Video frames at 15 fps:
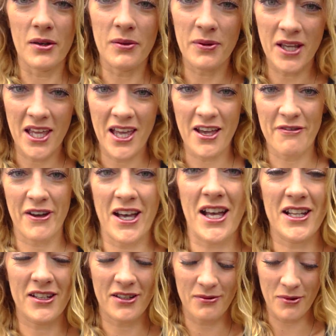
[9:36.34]
We have
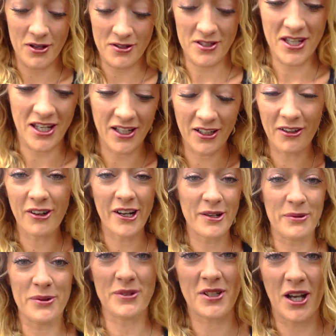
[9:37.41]
had the most
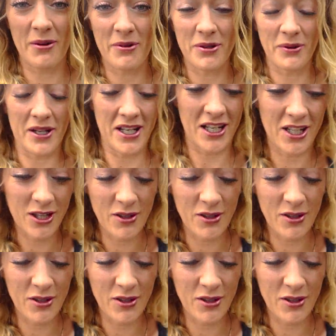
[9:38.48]
incredible time at the wedding.